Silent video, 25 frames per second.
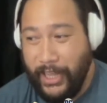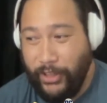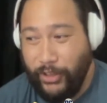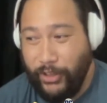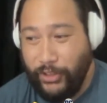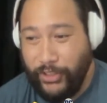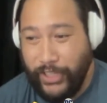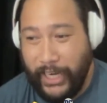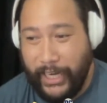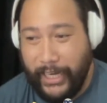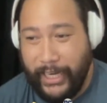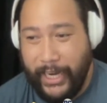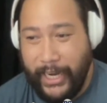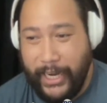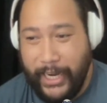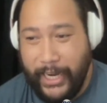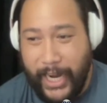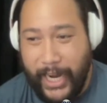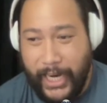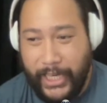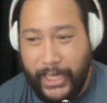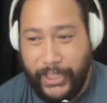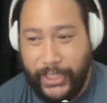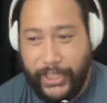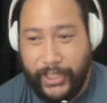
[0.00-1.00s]
there's that
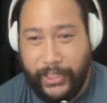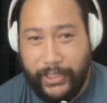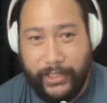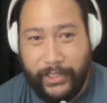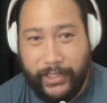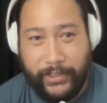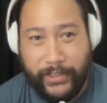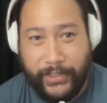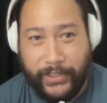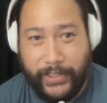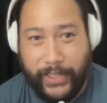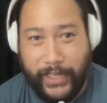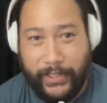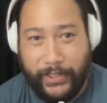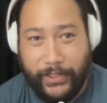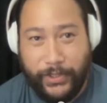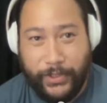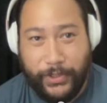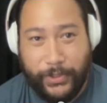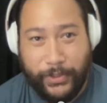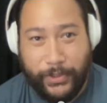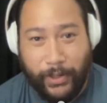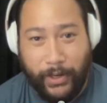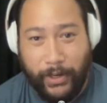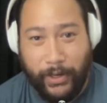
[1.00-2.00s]
connection there's that
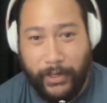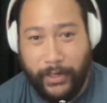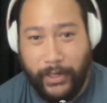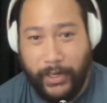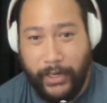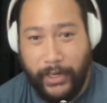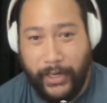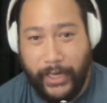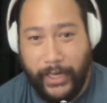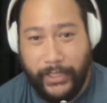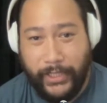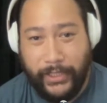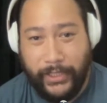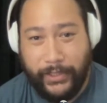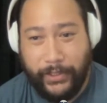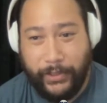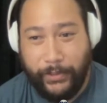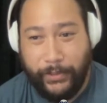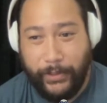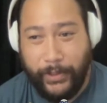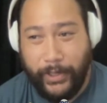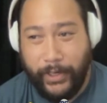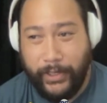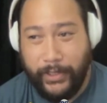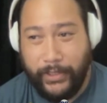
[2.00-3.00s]
strong connection to
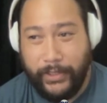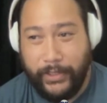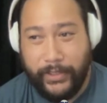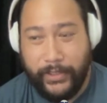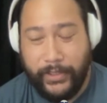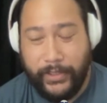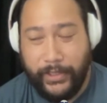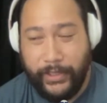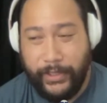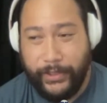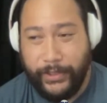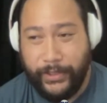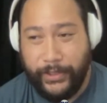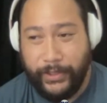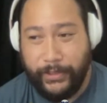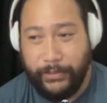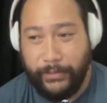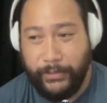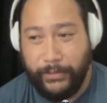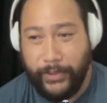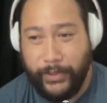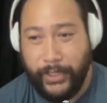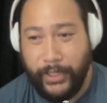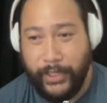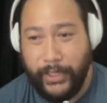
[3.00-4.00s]
the water to the
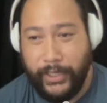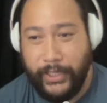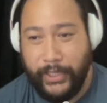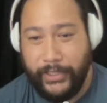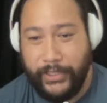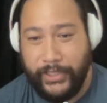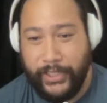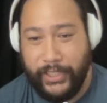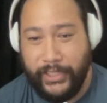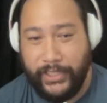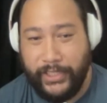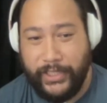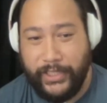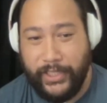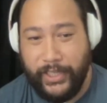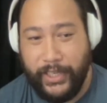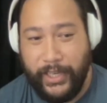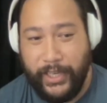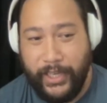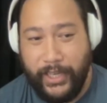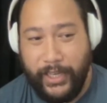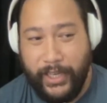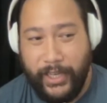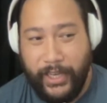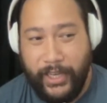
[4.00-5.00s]
ocean where it just
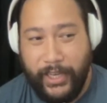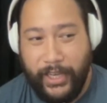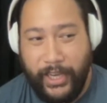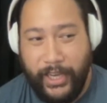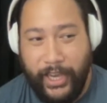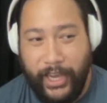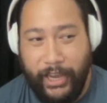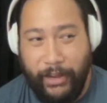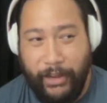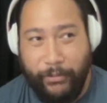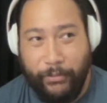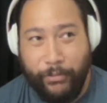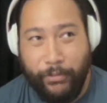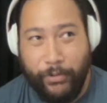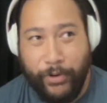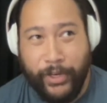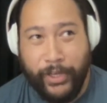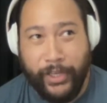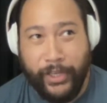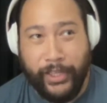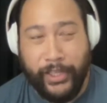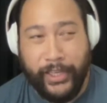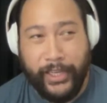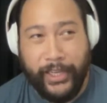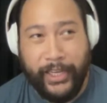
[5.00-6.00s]
it
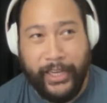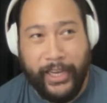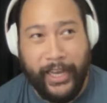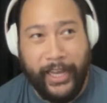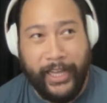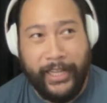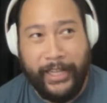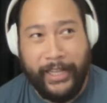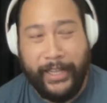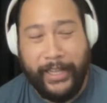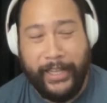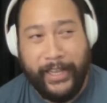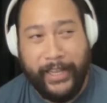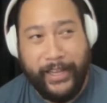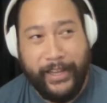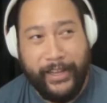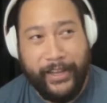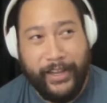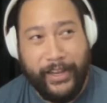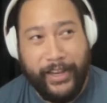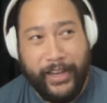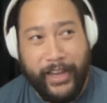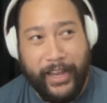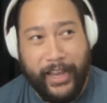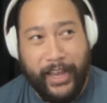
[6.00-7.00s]
really I,
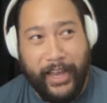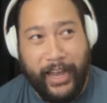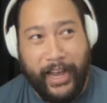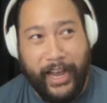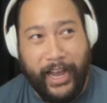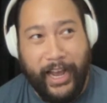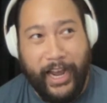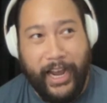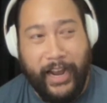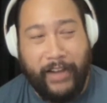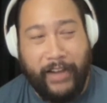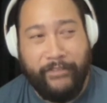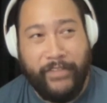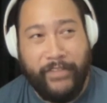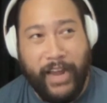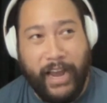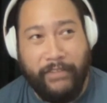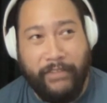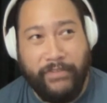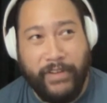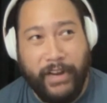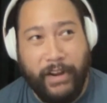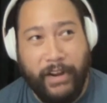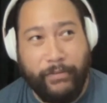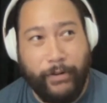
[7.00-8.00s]
i've
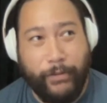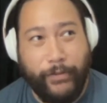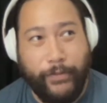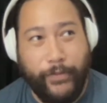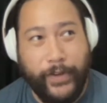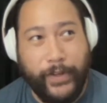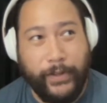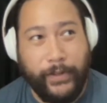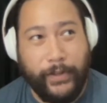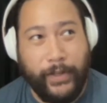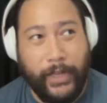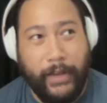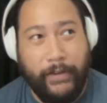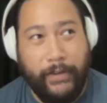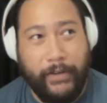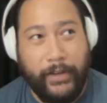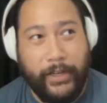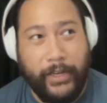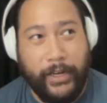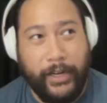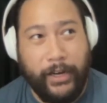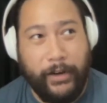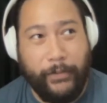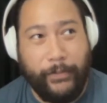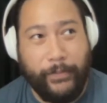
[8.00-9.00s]
i've never feel uh,
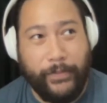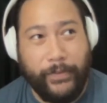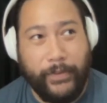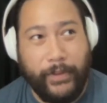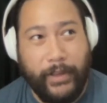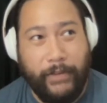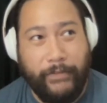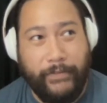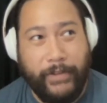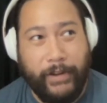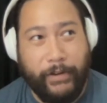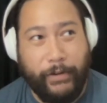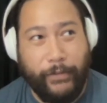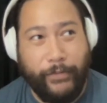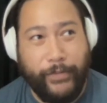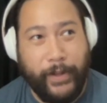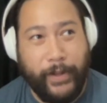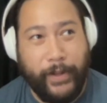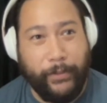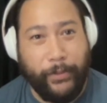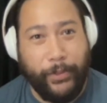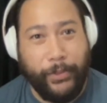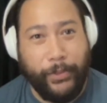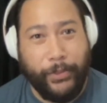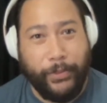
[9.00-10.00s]
you know i've never
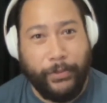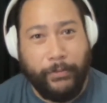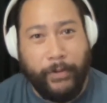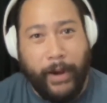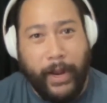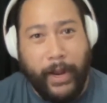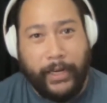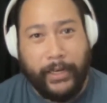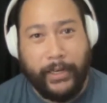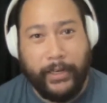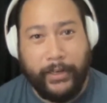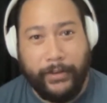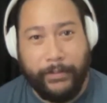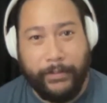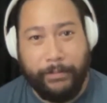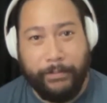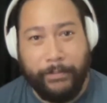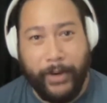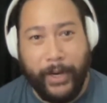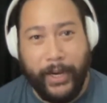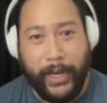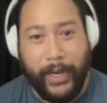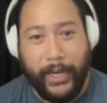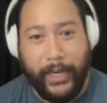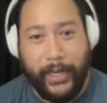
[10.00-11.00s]
felt threatened
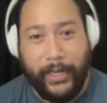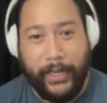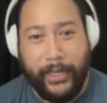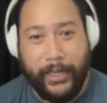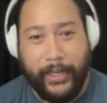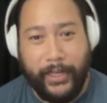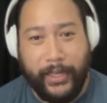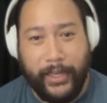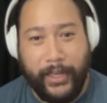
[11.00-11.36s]
by